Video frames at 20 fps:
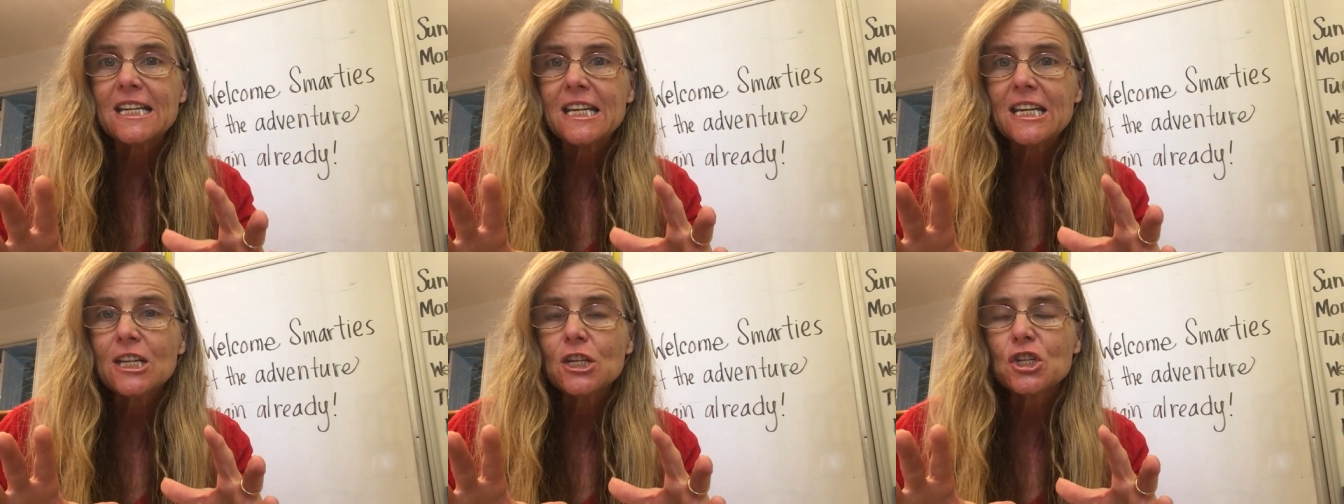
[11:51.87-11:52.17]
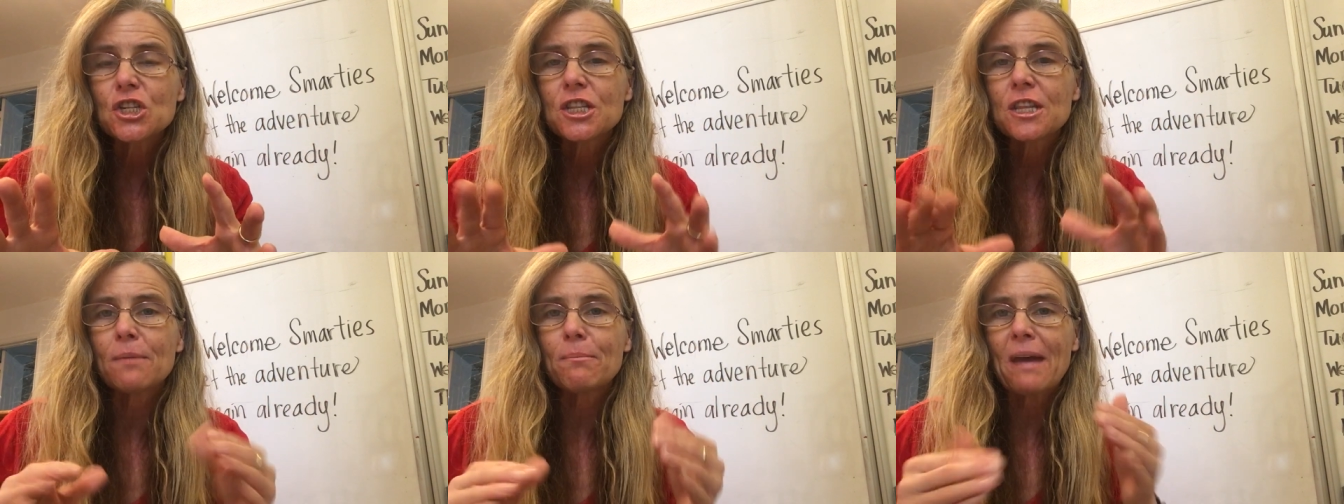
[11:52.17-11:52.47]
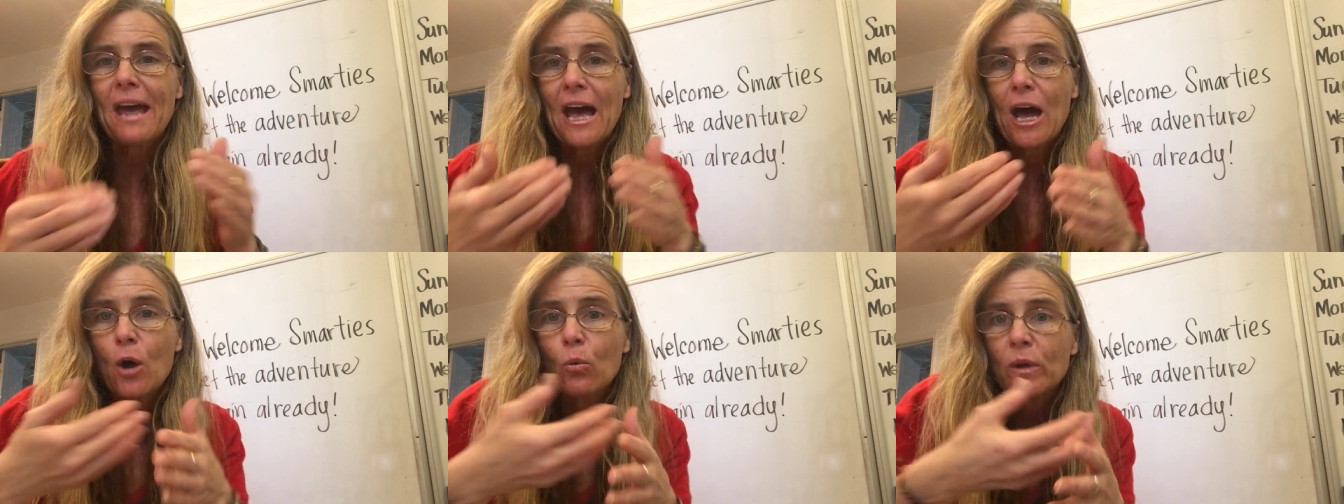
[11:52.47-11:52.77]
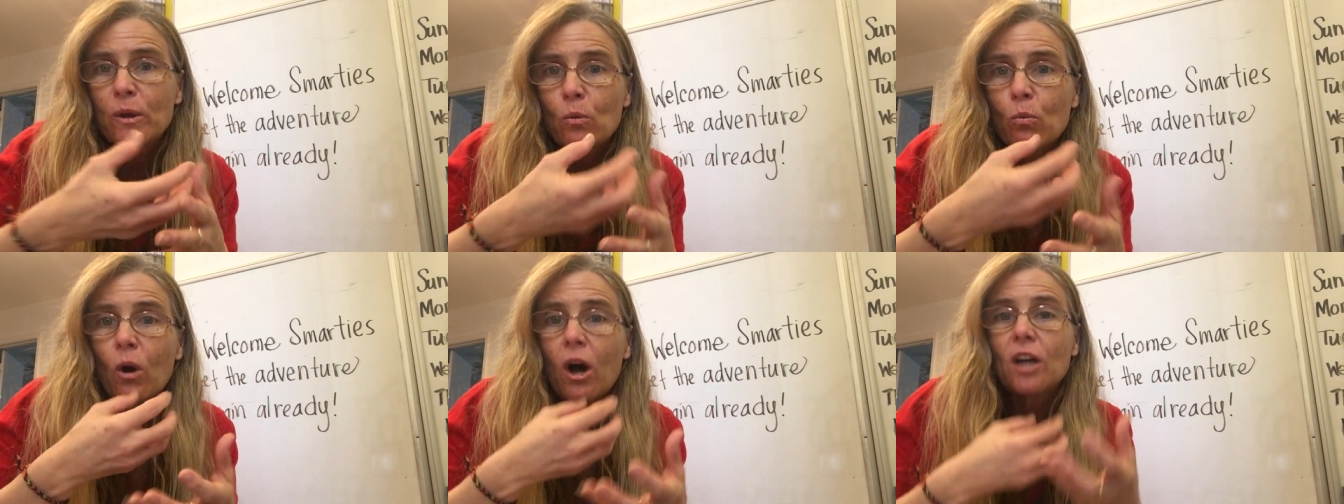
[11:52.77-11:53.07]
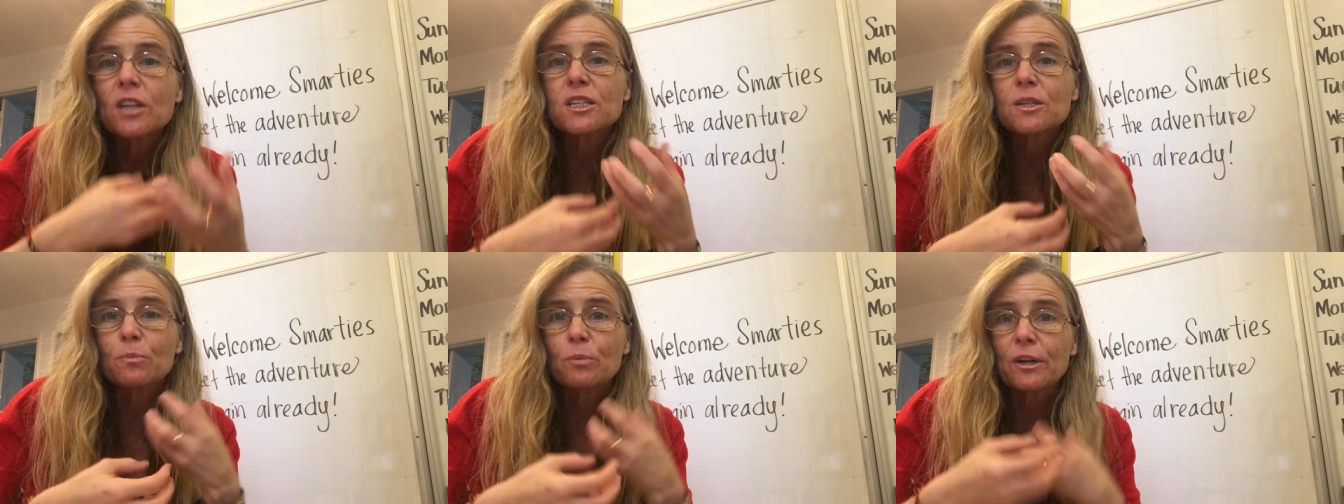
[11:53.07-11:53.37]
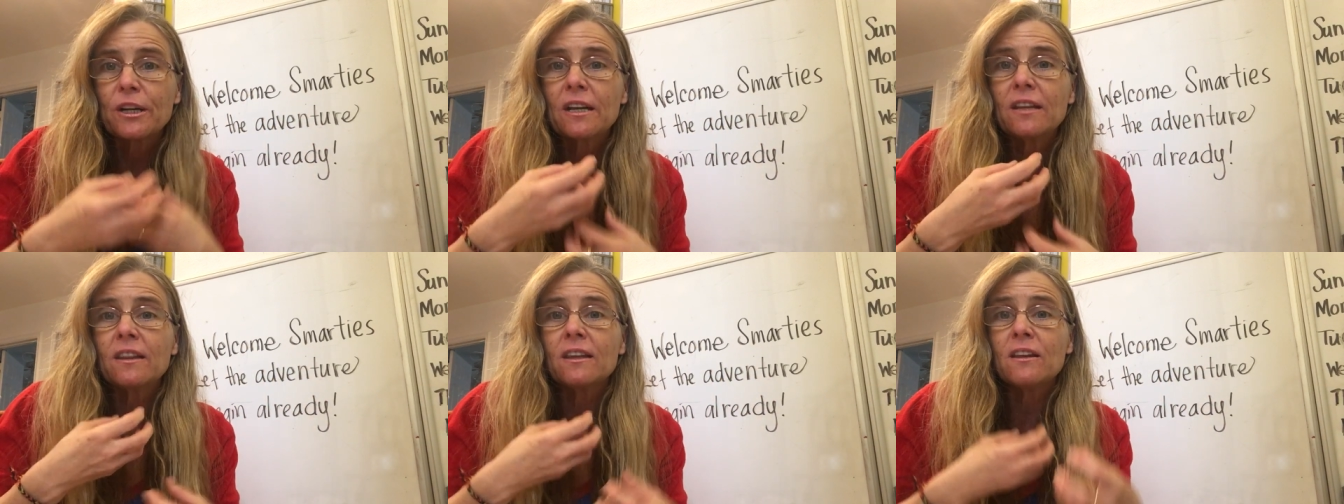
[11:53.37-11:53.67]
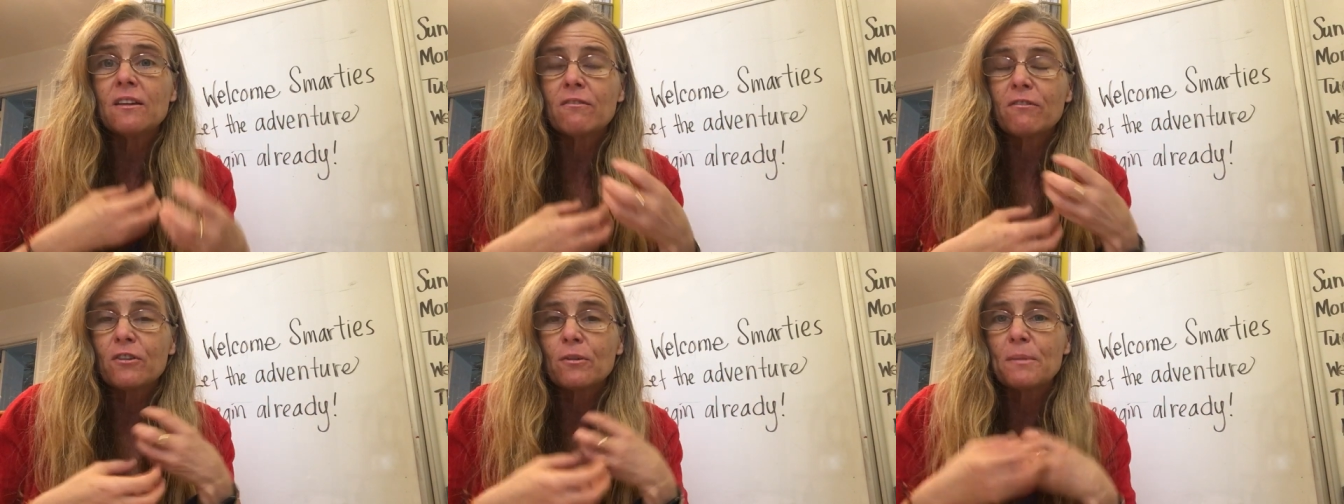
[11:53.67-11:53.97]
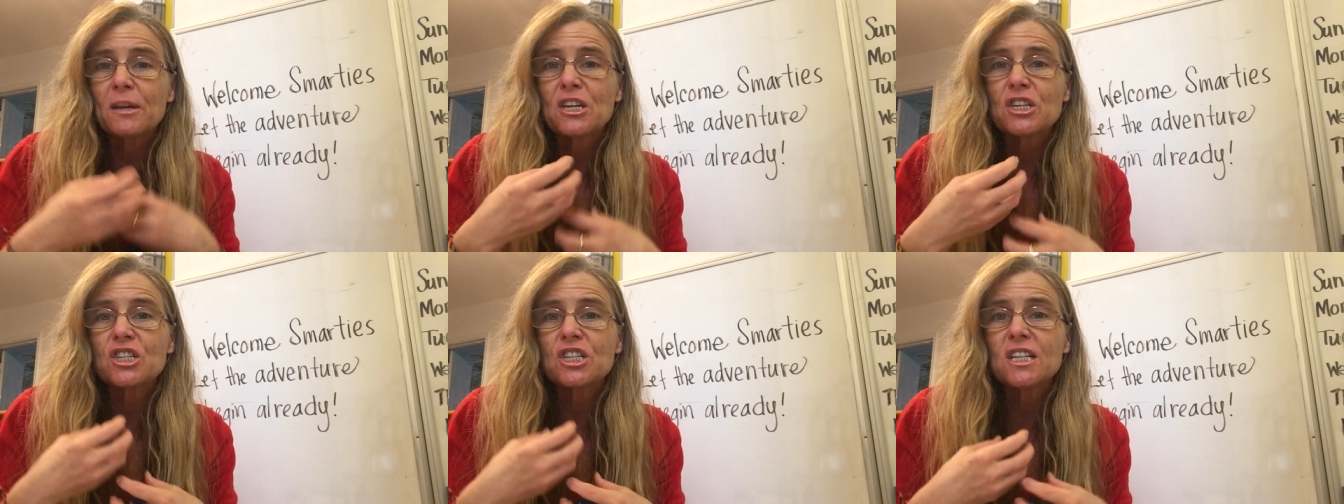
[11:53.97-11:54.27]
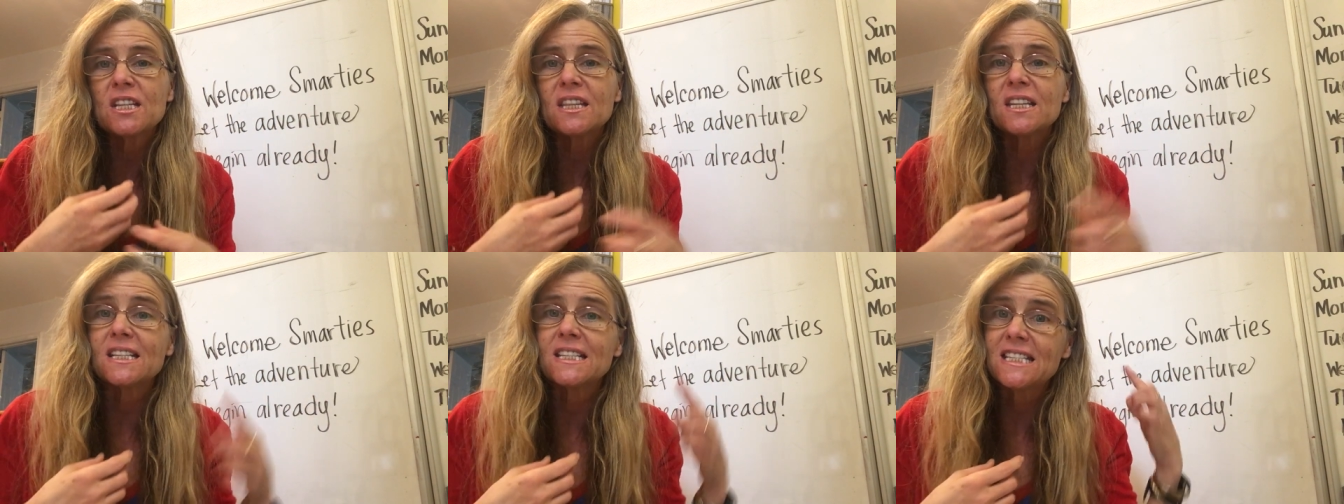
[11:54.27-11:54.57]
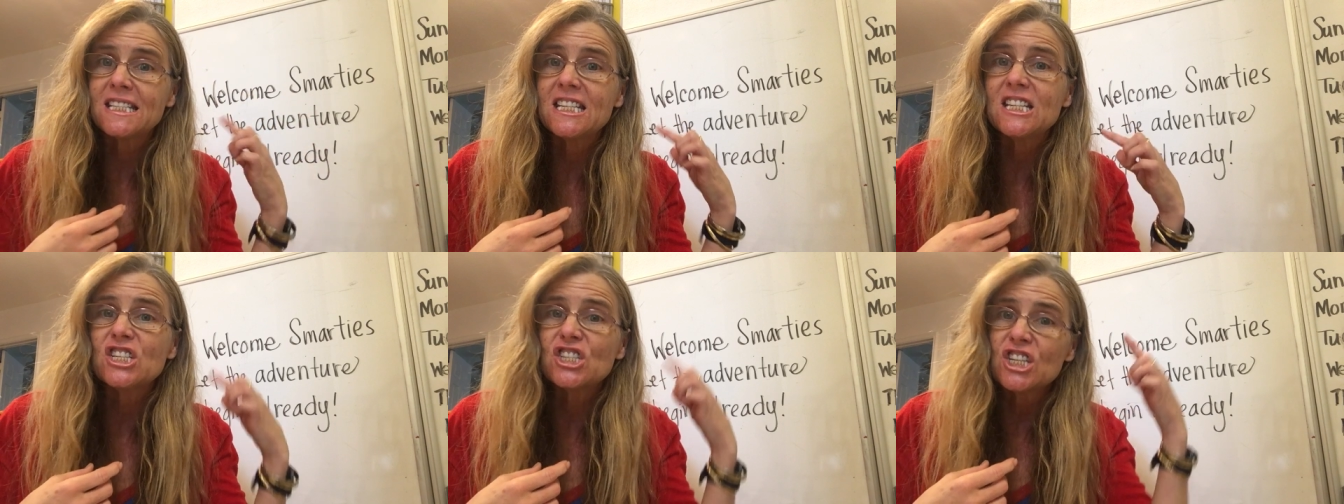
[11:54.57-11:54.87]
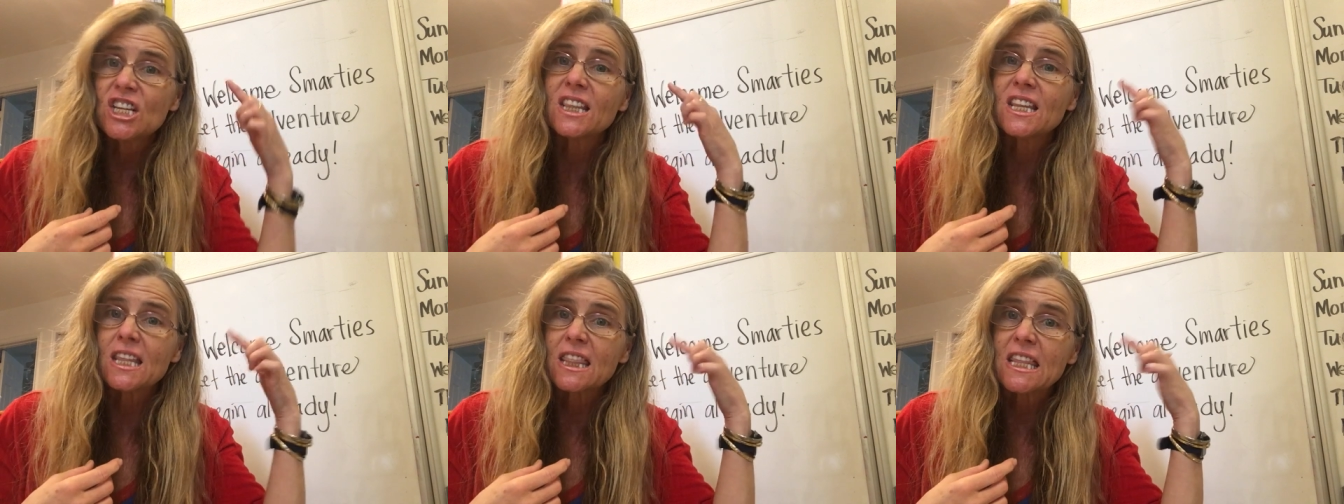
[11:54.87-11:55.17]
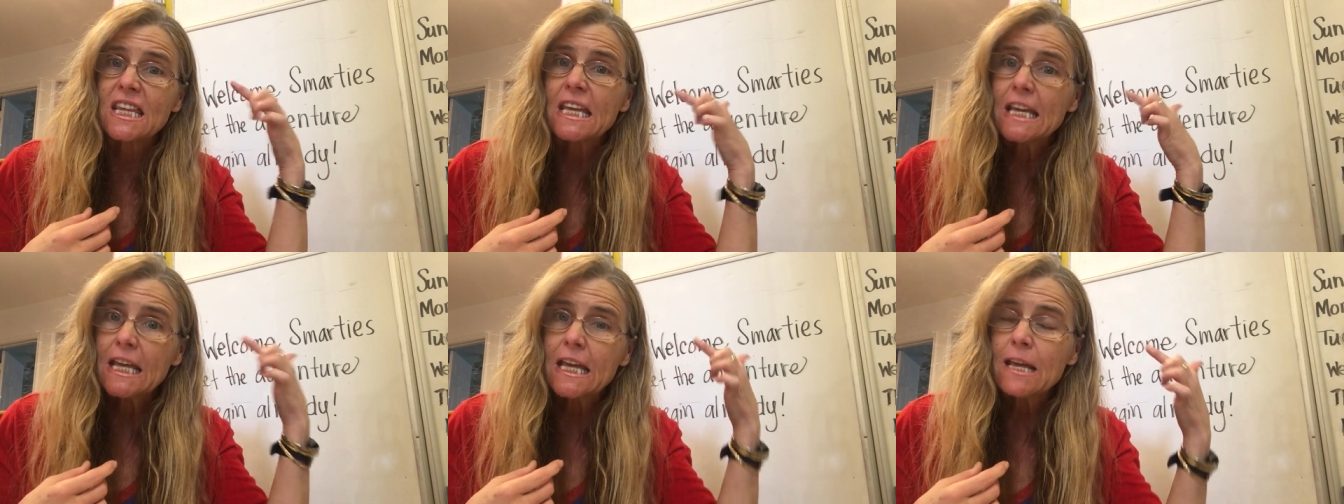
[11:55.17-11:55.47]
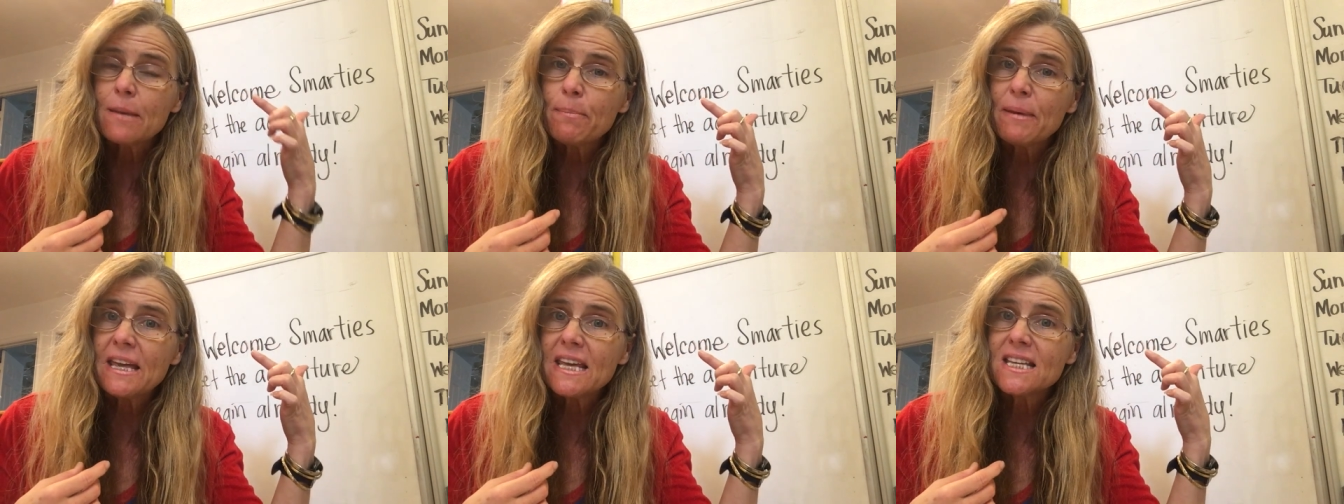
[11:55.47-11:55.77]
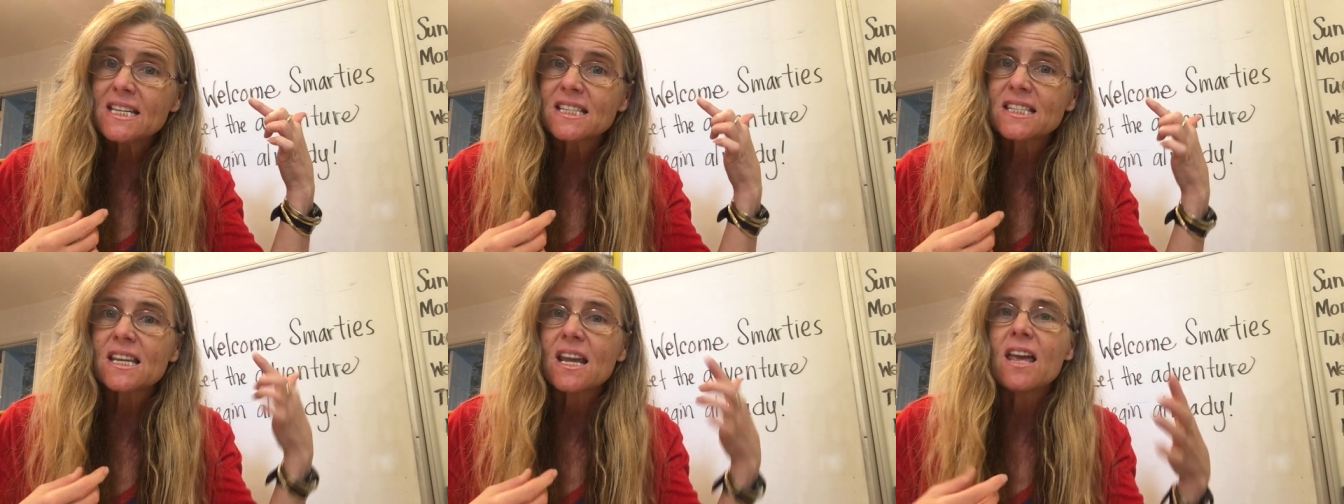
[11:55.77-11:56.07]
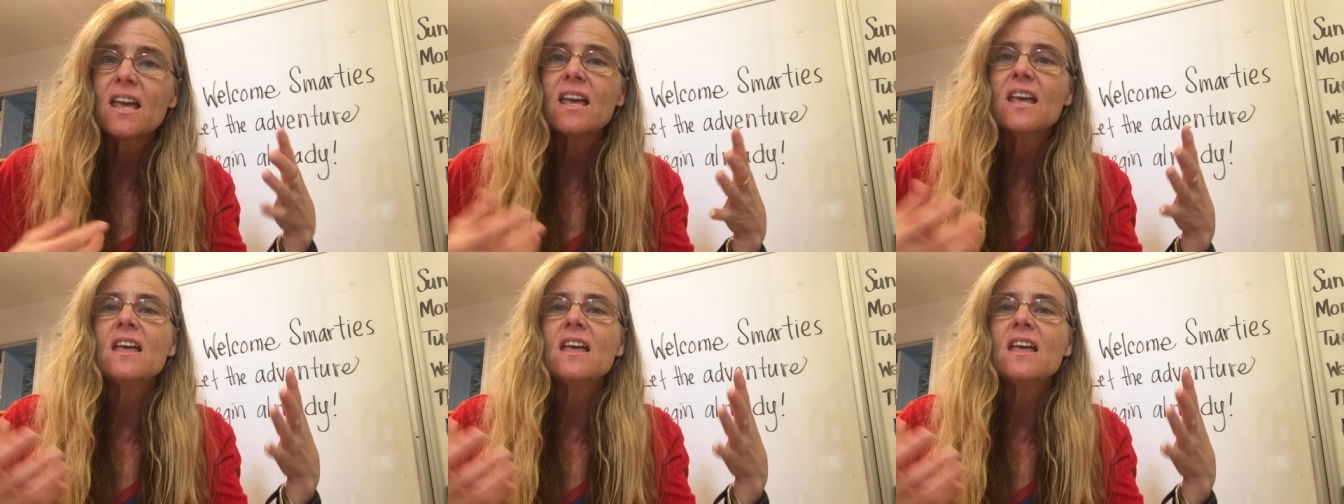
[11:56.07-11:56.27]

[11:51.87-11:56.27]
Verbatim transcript: teach them how we want to bring in the information, the teaching, the thinking piece,